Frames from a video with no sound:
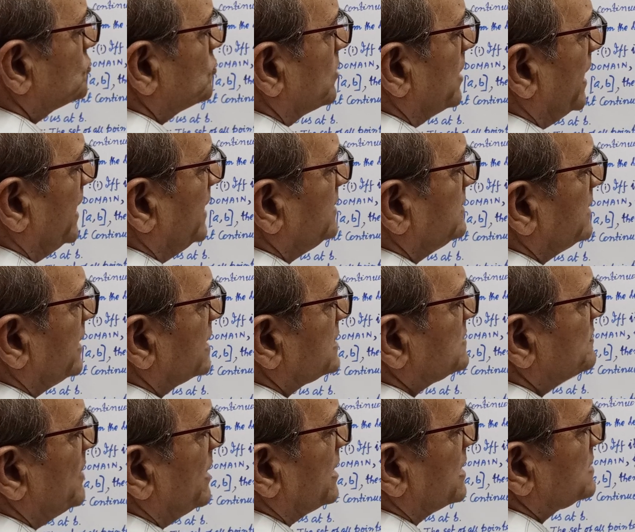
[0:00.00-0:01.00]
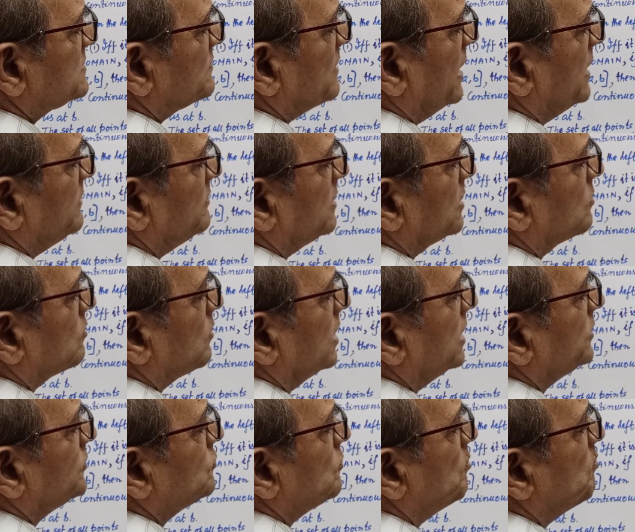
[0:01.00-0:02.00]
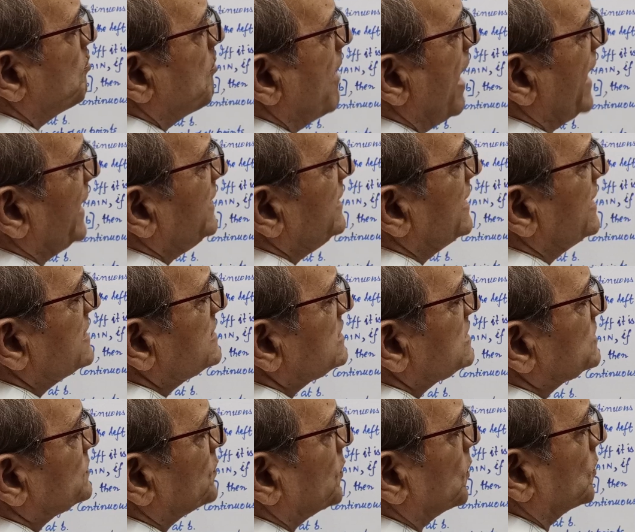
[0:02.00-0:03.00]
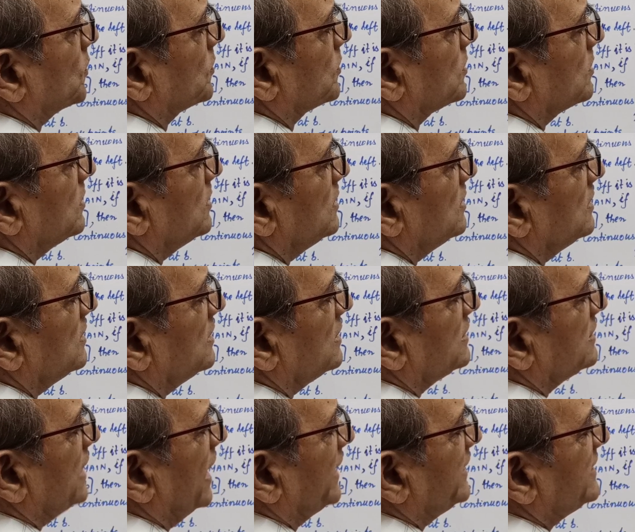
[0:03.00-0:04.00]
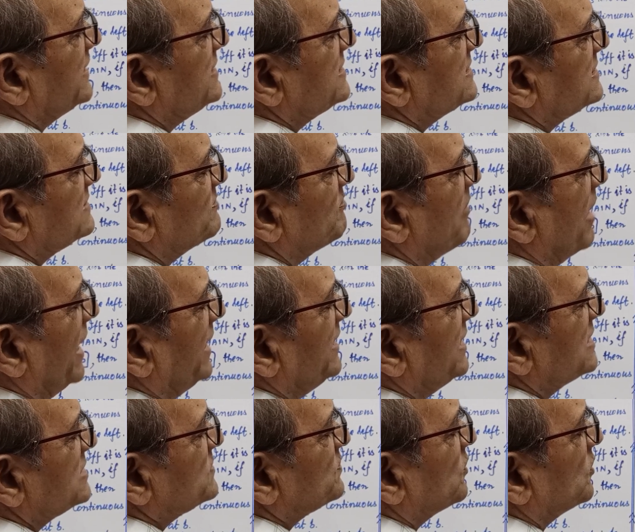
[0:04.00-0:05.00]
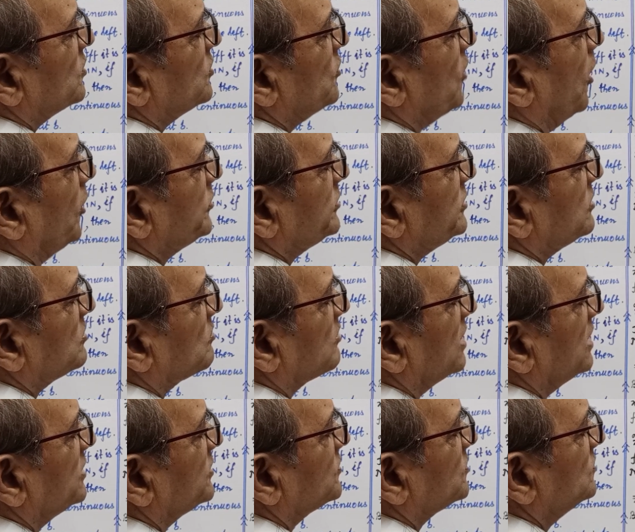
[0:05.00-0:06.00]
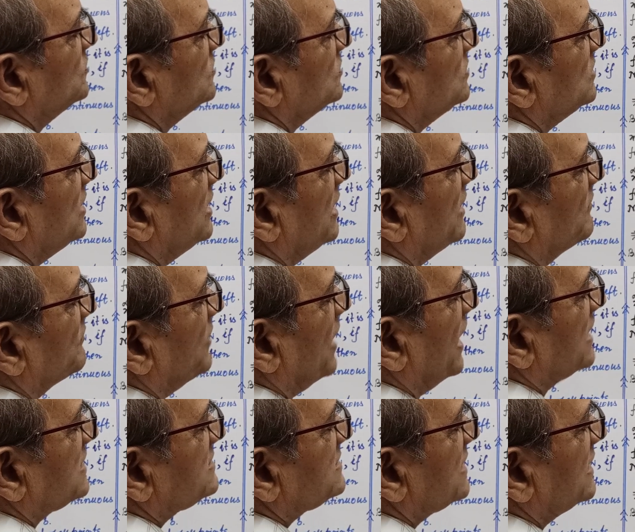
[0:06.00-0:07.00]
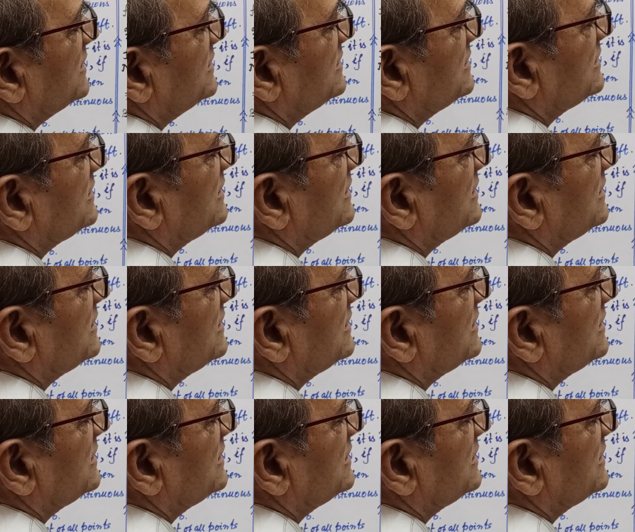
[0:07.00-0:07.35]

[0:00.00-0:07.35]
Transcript: to right, x minus 5 equal to minus 4. That is minus 4 not equal to function